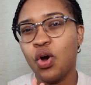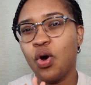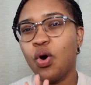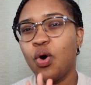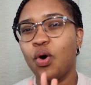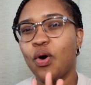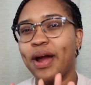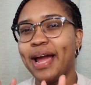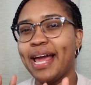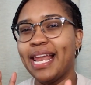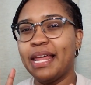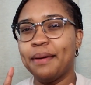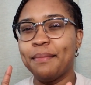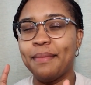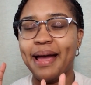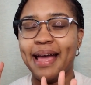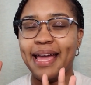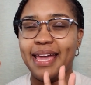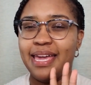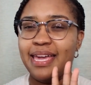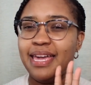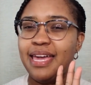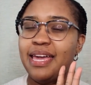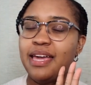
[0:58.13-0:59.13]
or
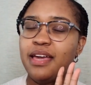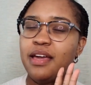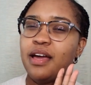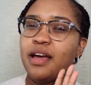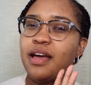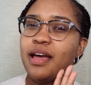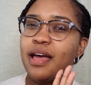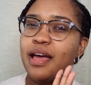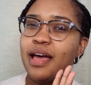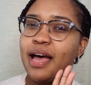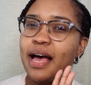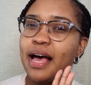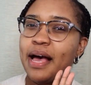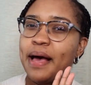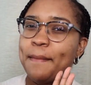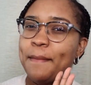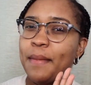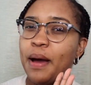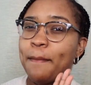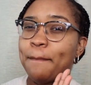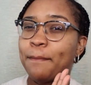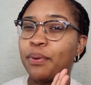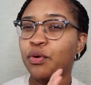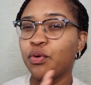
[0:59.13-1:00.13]
LMIA
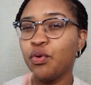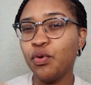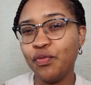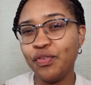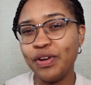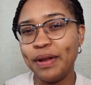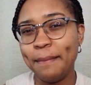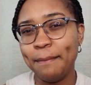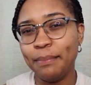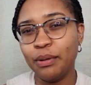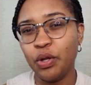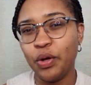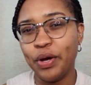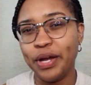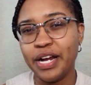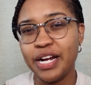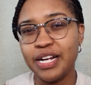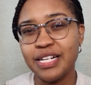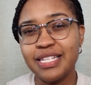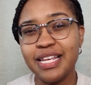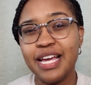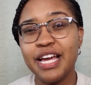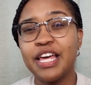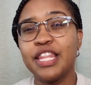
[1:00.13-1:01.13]
approved
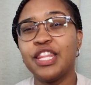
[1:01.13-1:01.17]
employers.